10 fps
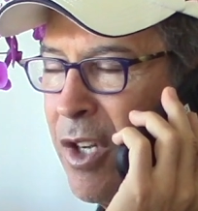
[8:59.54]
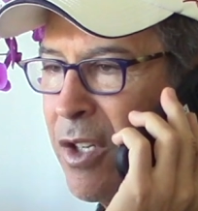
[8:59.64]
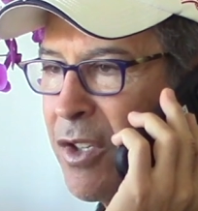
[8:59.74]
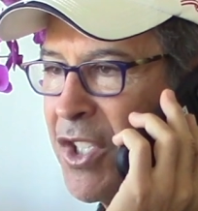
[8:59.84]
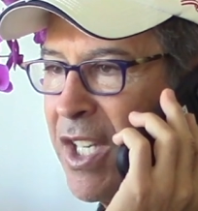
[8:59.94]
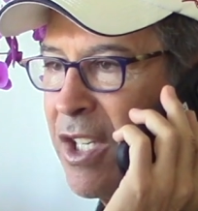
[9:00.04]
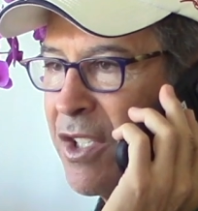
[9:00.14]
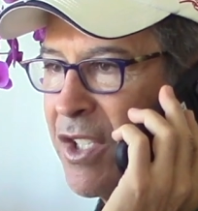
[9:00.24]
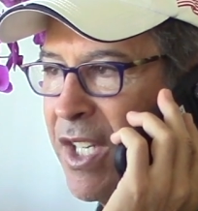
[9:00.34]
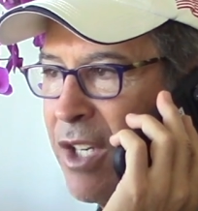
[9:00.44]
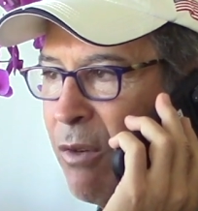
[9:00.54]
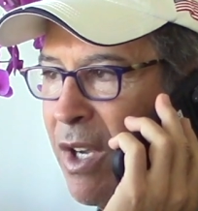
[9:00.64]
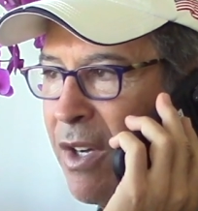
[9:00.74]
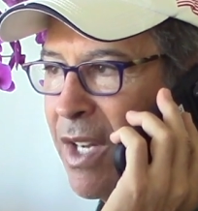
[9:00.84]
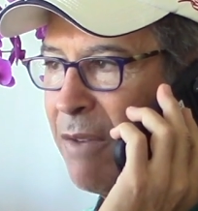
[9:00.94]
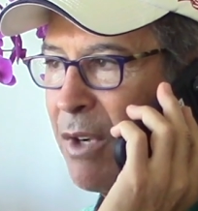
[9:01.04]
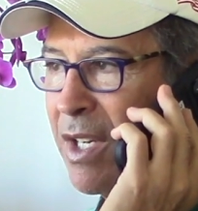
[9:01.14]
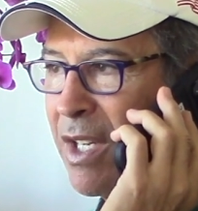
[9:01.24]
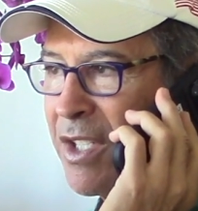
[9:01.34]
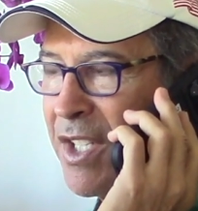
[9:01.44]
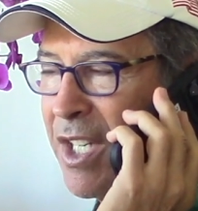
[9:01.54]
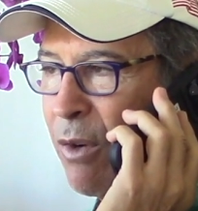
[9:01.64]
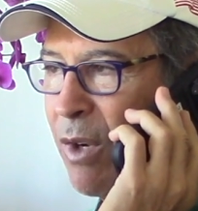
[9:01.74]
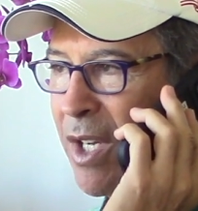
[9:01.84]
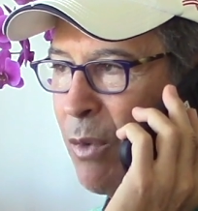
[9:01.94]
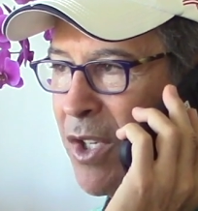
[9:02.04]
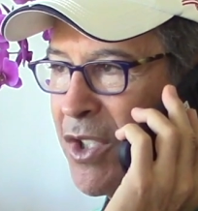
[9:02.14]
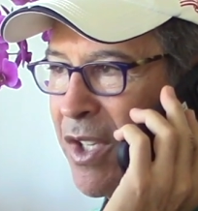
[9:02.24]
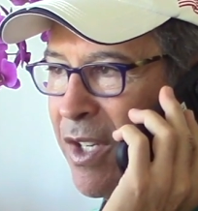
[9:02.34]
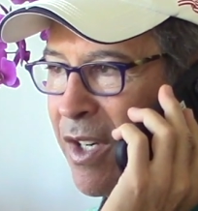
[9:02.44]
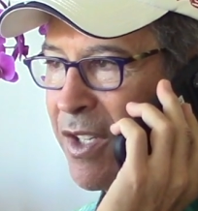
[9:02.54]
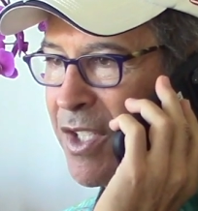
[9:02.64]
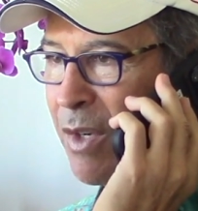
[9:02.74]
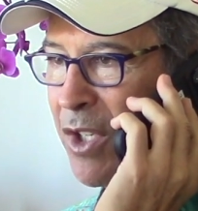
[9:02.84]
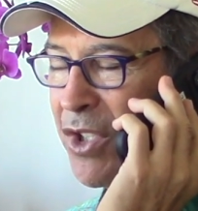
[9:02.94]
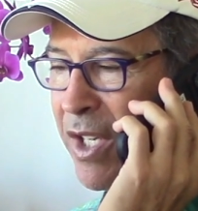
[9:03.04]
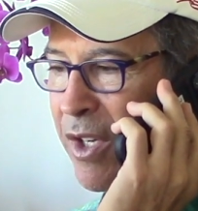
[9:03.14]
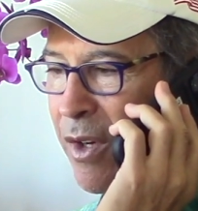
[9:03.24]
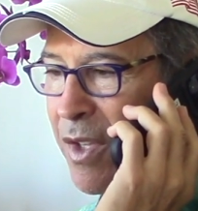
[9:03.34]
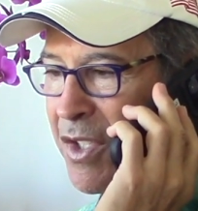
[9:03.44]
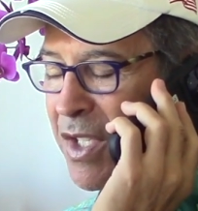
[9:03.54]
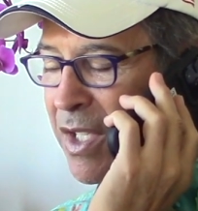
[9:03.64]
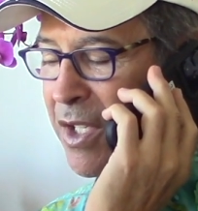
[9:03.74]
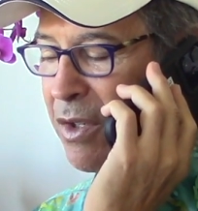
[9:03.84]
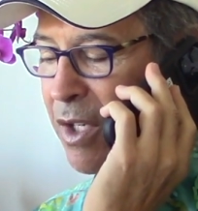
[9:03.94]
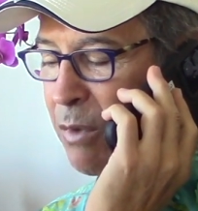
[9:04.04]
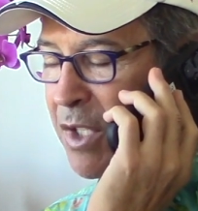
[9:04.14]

No, stick around. Stick around. I want you there because I want you to hear this, and then you can